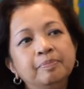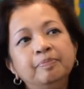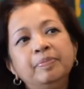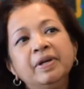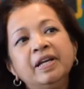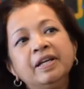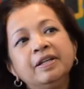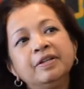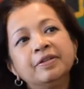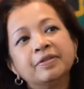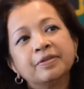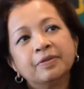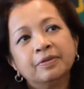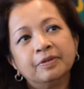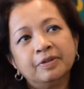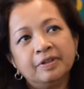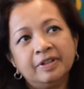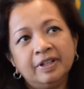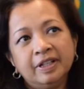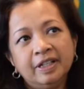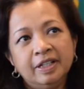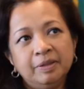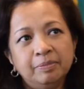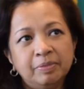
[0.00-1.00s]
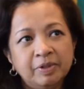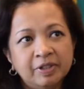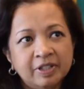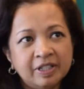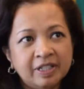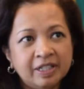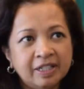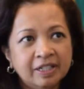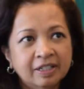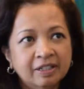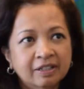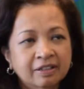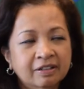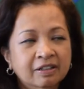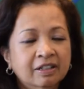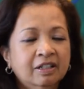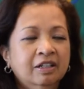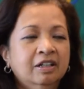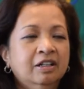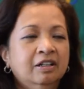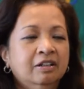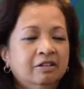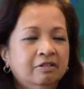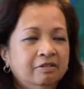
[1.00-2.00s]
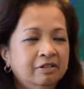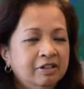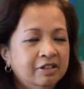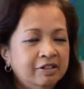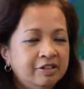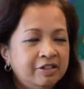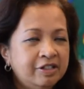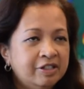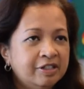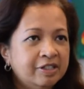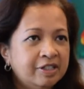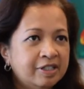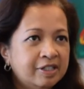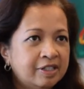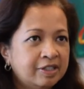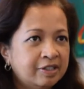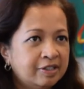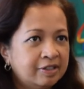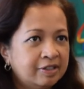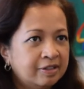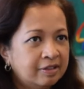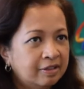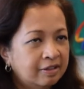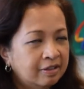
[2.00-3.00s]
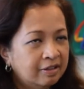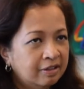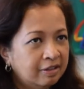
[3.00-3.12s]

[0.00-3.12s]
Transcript: based on any particular religious